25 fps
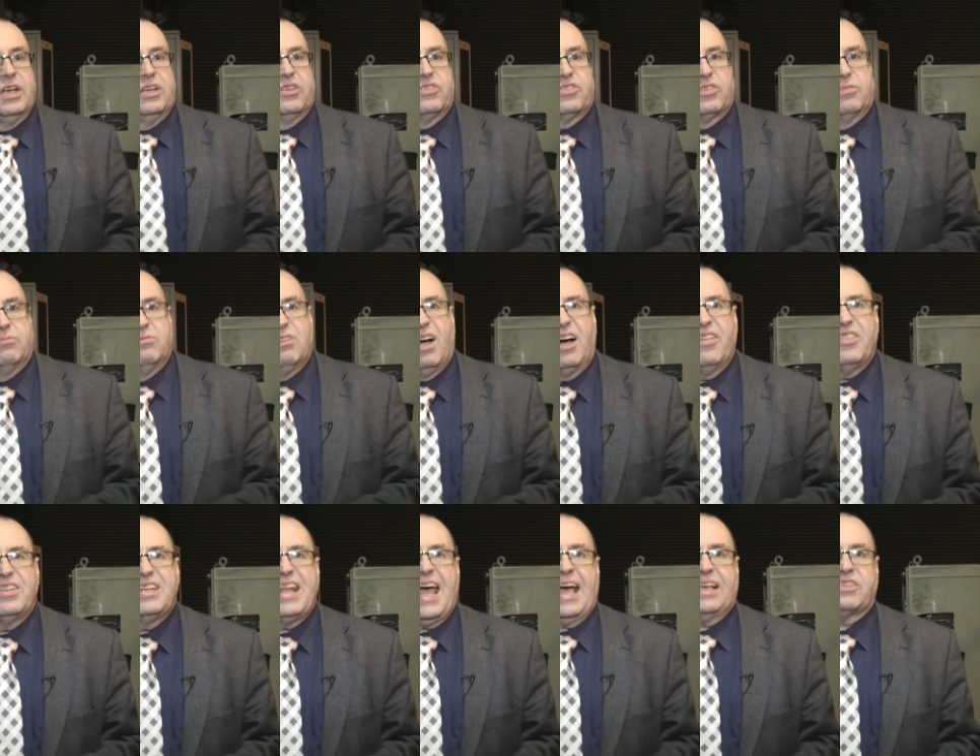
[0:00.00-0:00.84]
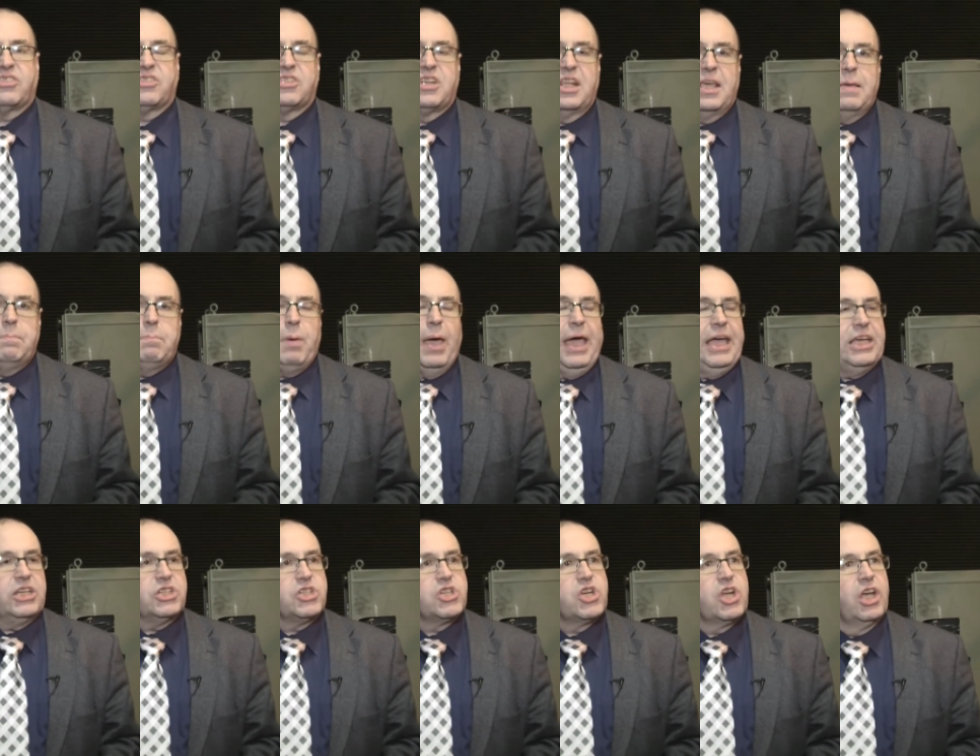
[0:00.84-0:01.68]
some rather nasty
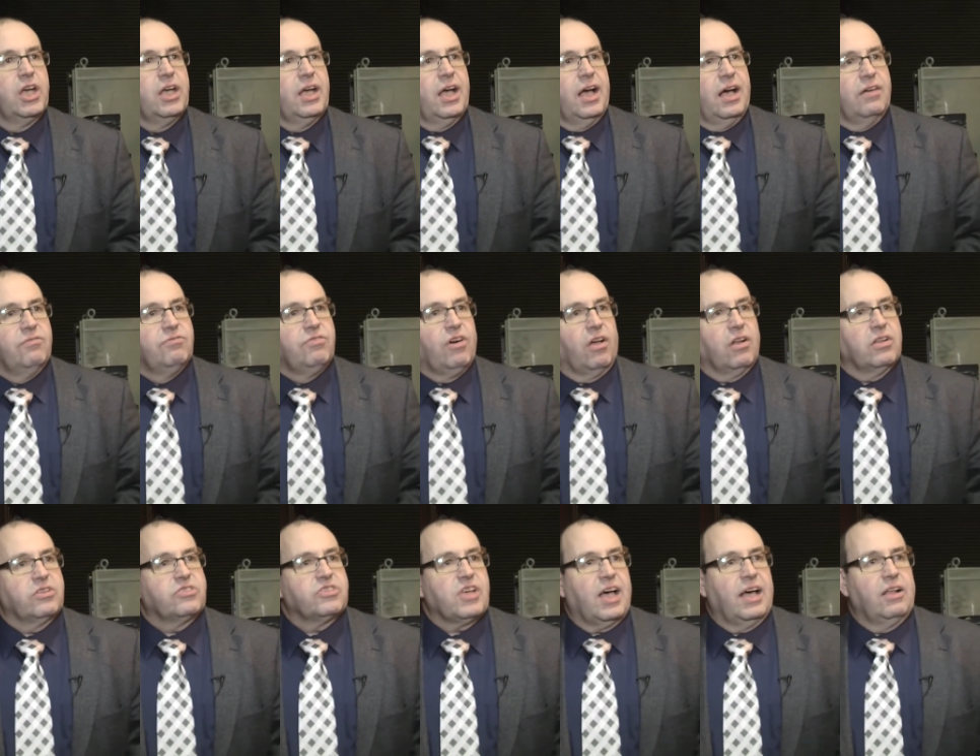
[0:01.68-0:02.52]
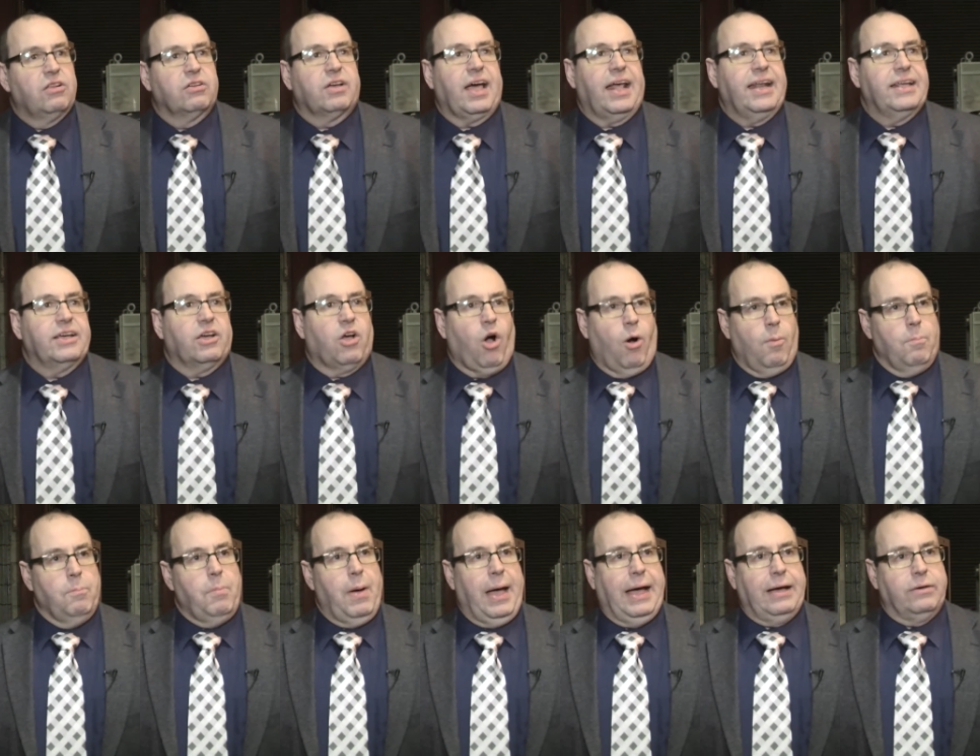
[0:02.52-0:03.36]
pitch and volatile organic
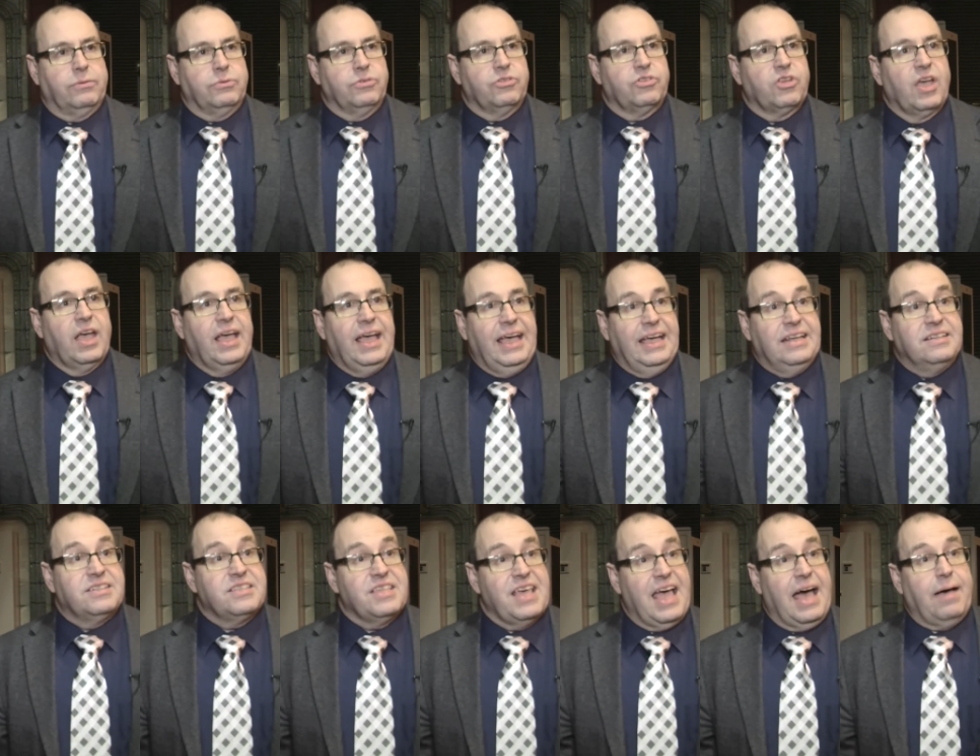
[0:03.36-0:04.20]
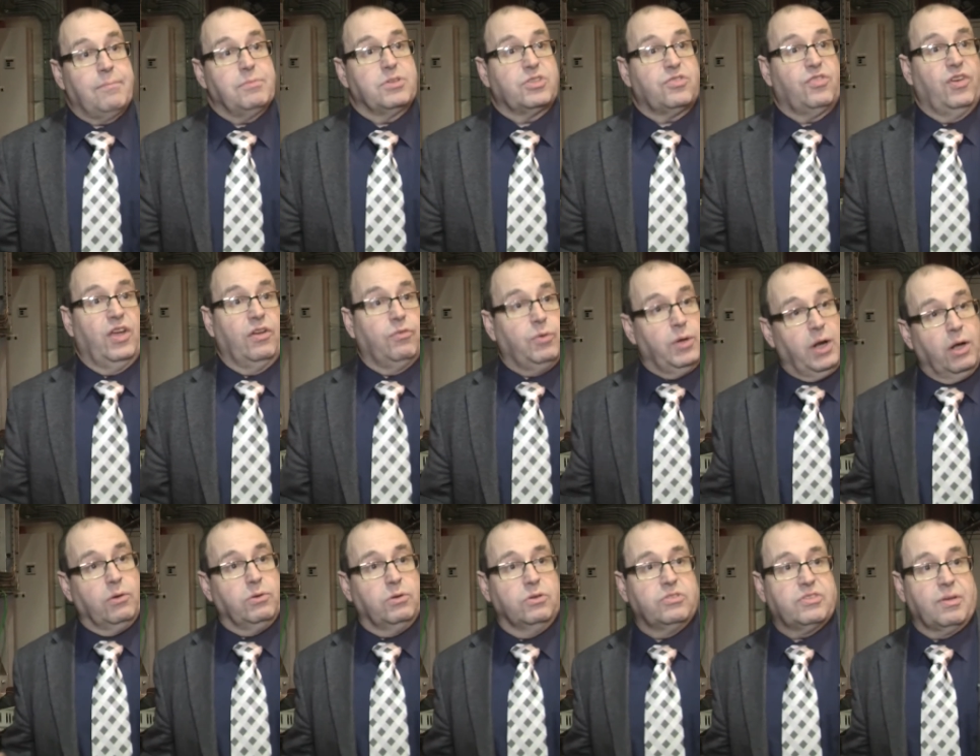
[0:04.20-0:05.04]
compounds into the atmosphere if we
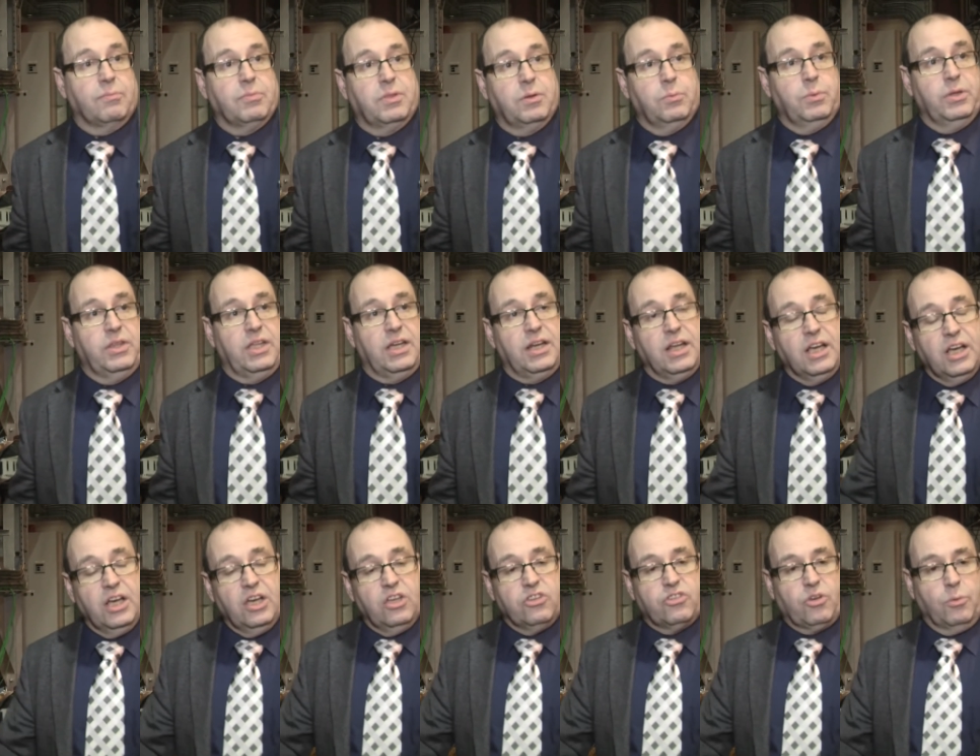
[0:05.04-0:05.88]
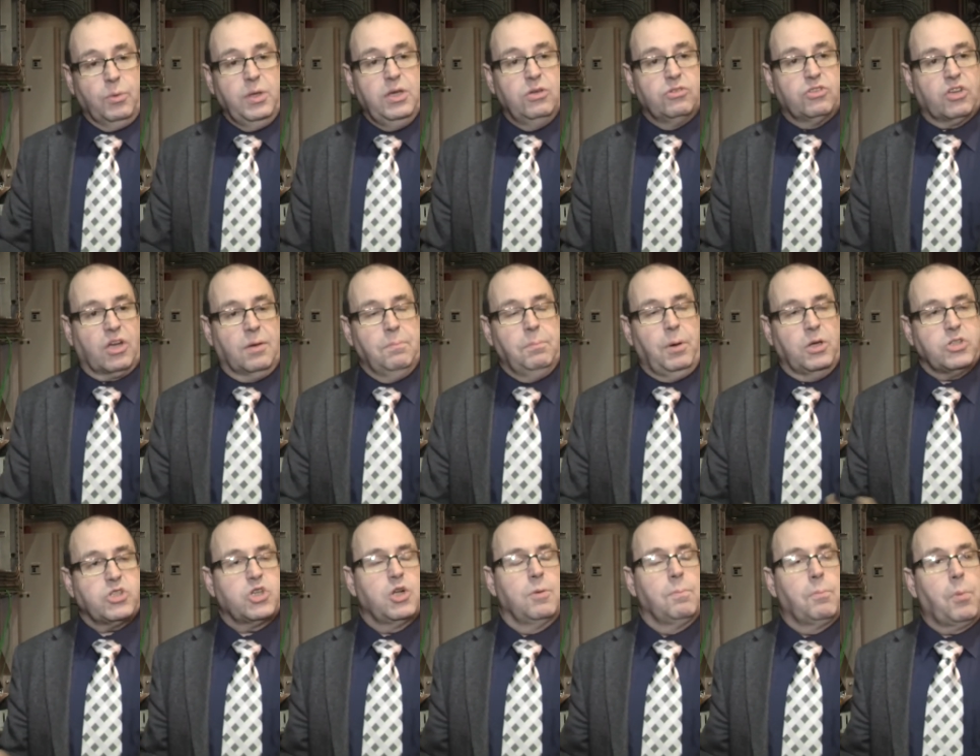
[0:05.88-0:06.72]
don't do something with it. So we use a
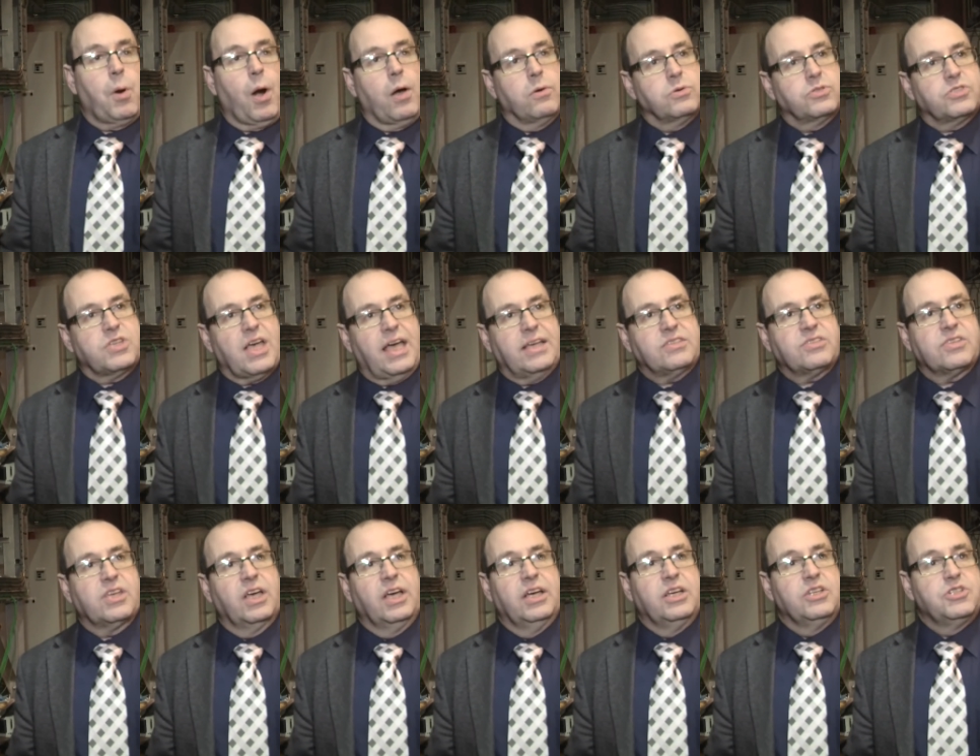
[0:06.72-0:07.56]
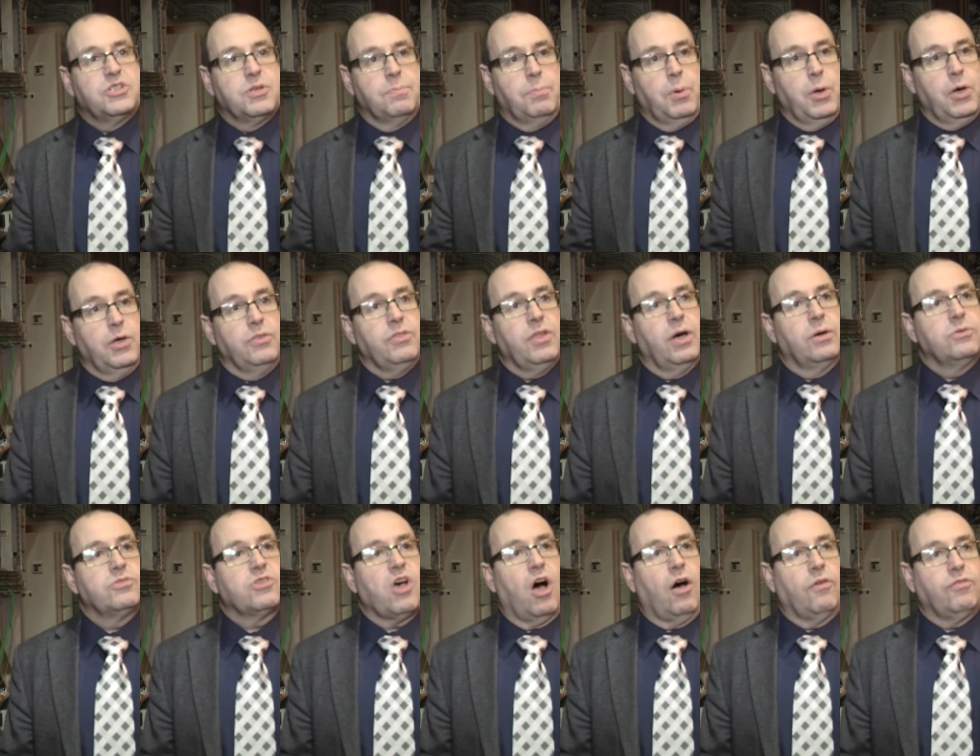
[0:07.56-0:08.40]
combustion process to burn
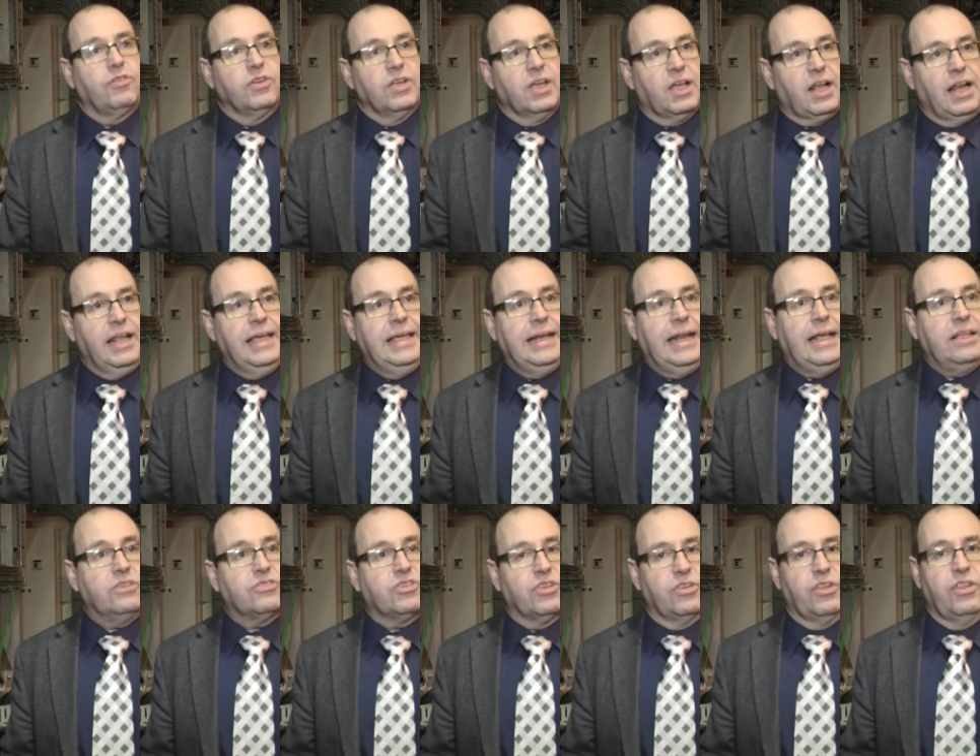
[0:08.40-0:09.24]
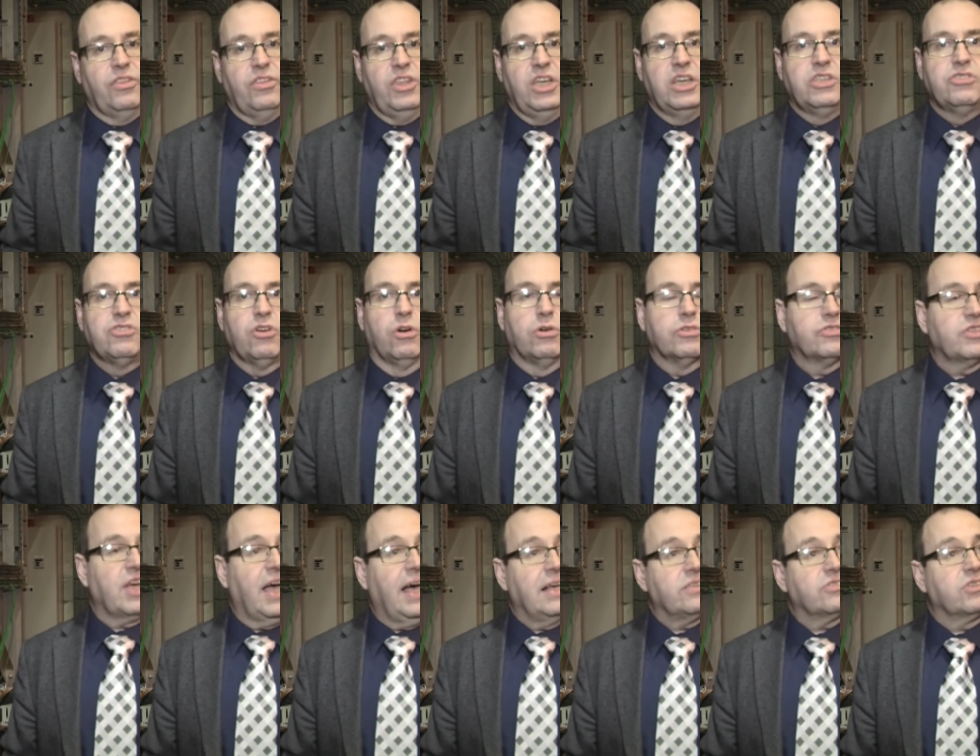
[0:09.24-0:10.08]
those off and clean it so that the
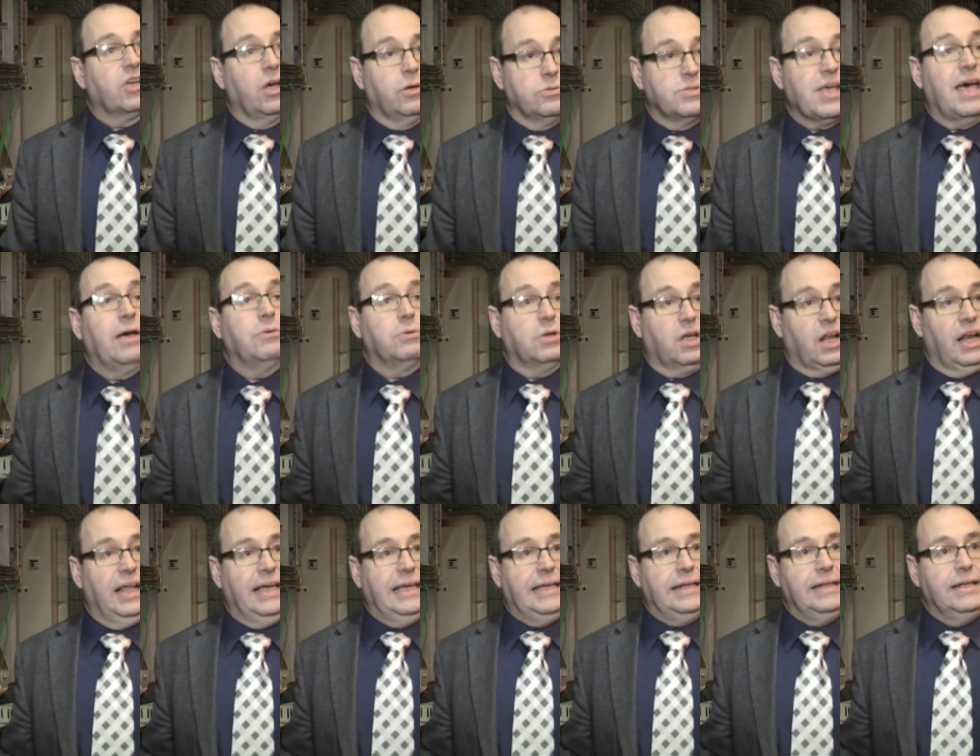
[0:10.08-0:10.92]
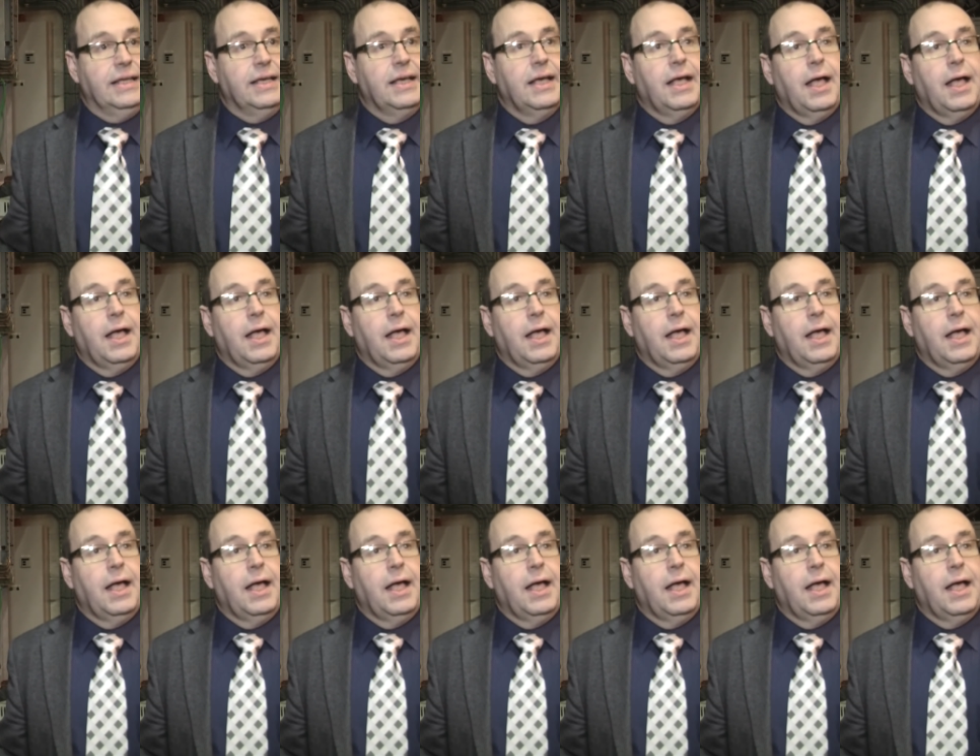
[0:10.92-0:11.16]
exhaust gas goes out clean.